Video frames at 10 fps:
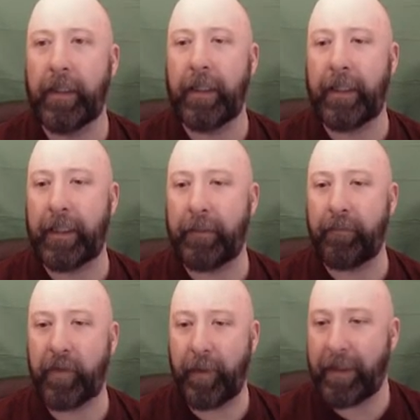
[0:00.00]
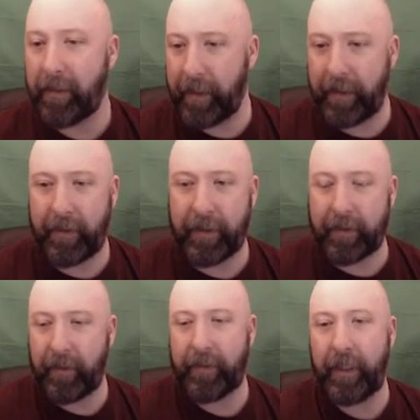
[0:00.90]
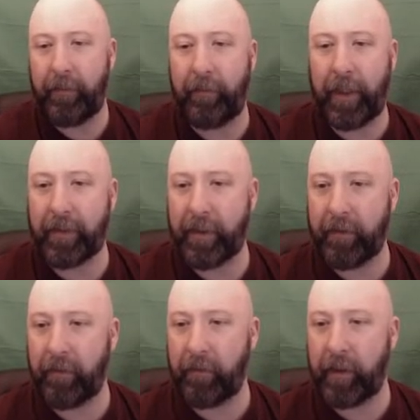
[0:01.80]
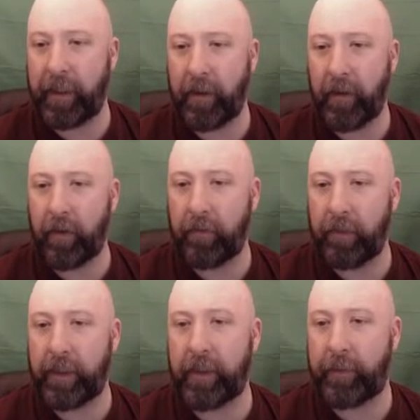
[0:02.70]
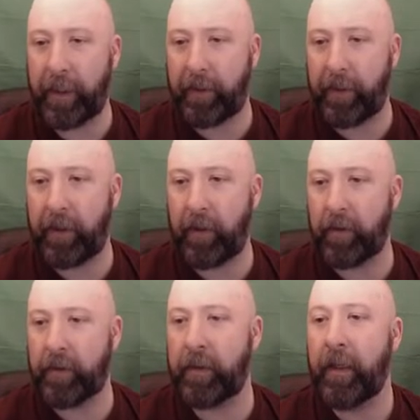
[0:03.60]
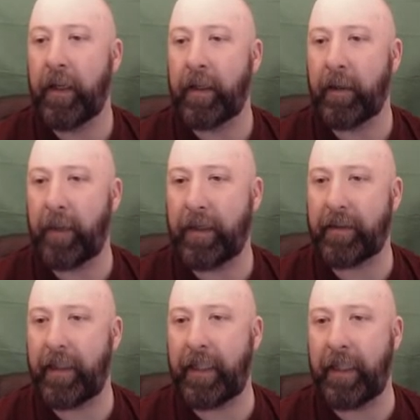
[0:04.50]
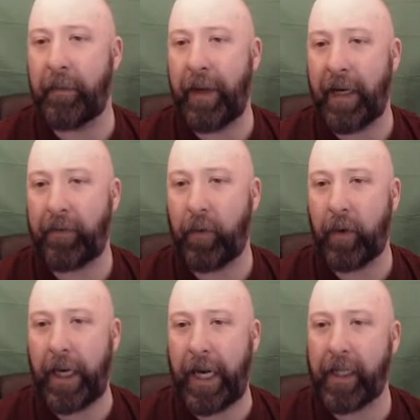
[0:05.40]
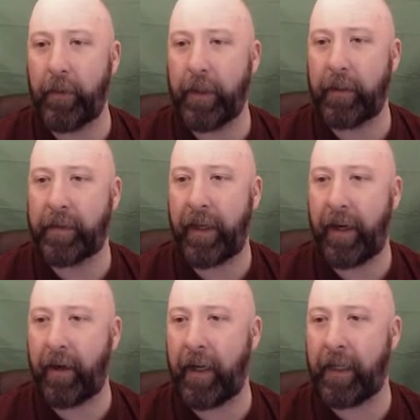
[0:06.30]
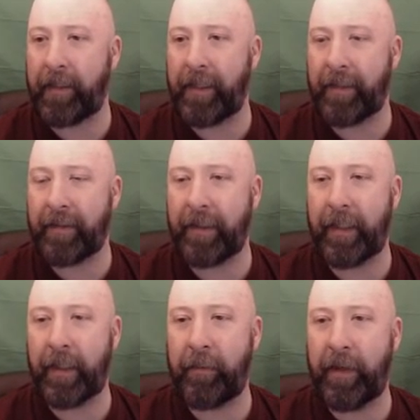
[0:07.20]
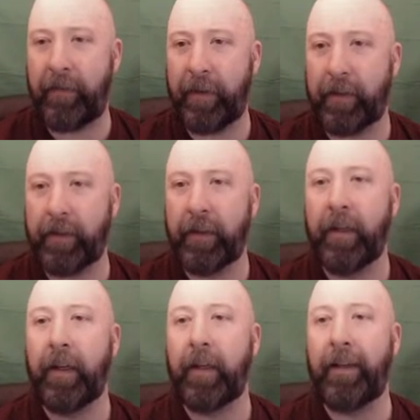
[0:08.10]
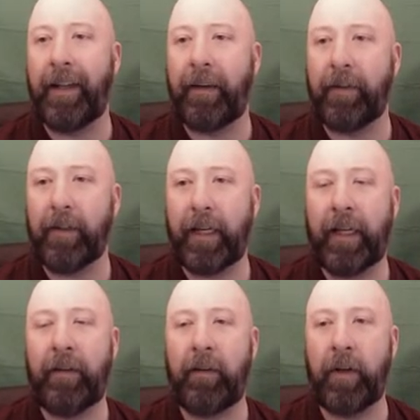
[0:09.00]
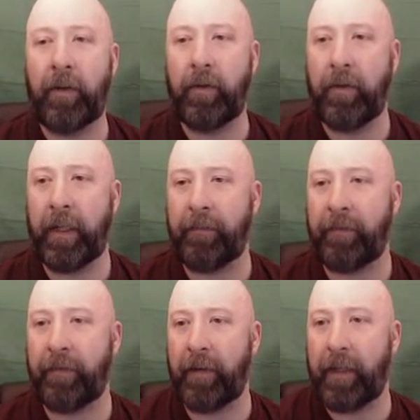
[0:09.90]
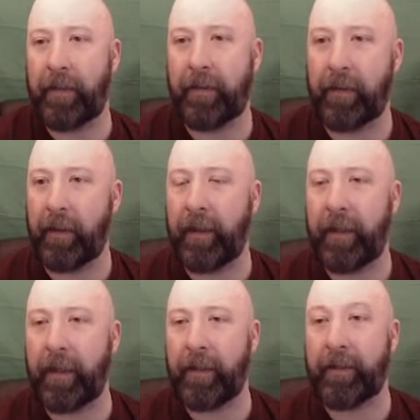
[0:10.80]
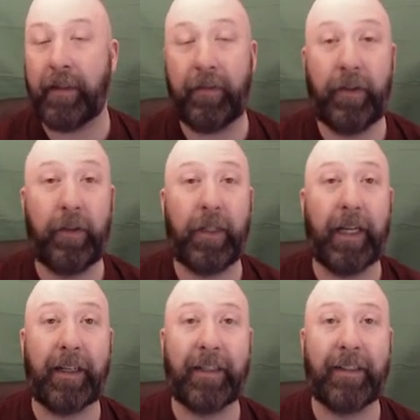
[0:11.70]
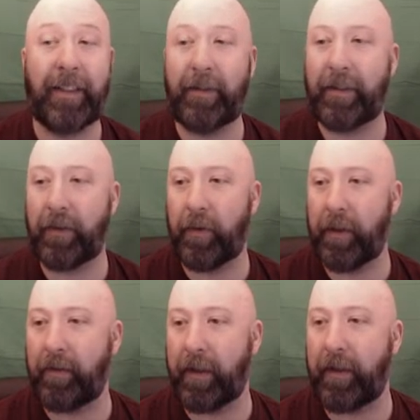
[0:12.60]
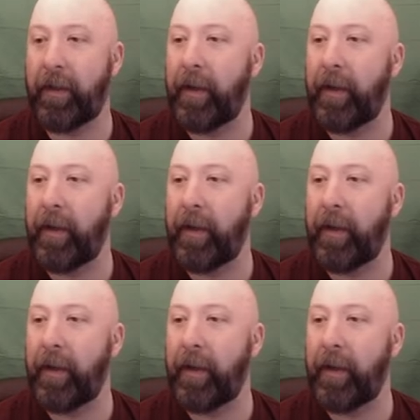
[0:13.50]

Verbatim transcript: So basically, this is our team. Pearson in goal, Richards, Pickering, Colton, Kamasi in the back four, Alley, Williams, Hare, and Denson in the midfield. Neville and Noon up front. Let's see if Noon can continue his scoring run.